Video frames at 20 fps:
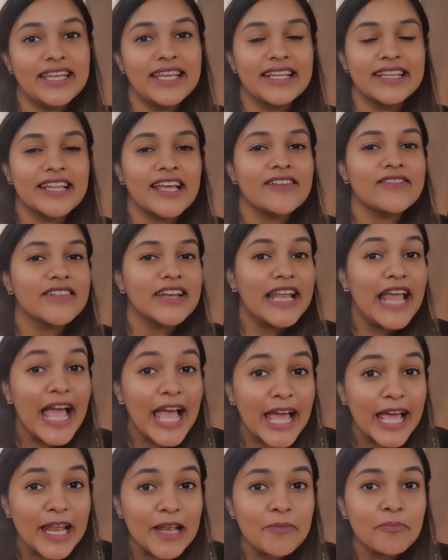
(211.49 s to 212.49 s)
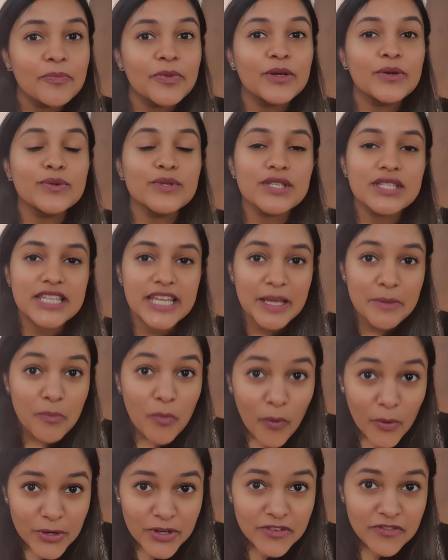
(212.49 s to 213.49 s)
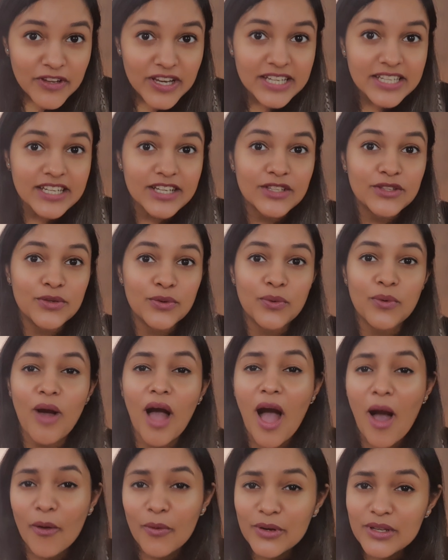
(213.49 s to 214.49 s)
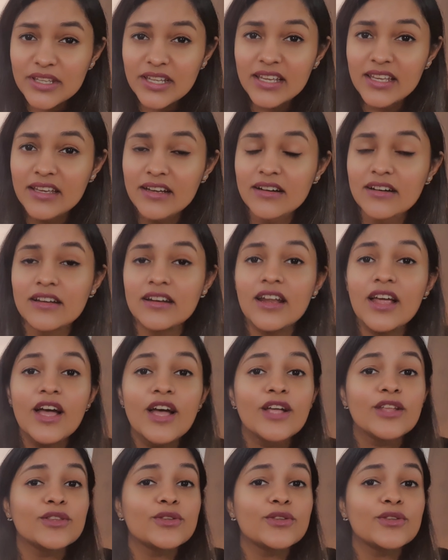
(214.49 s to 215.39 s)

thing that will help you stay motivated throughout the year,